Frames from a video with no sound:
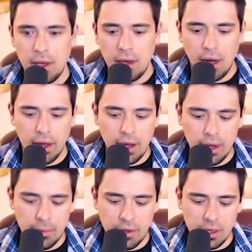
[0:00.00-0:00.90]
I
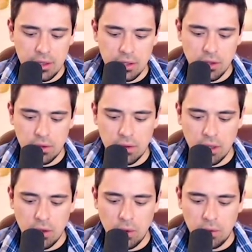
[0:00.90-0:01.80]
am thinking it's a
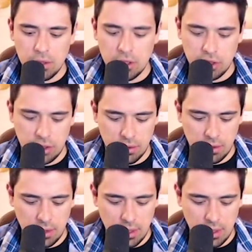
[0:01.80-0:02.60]
cold issue.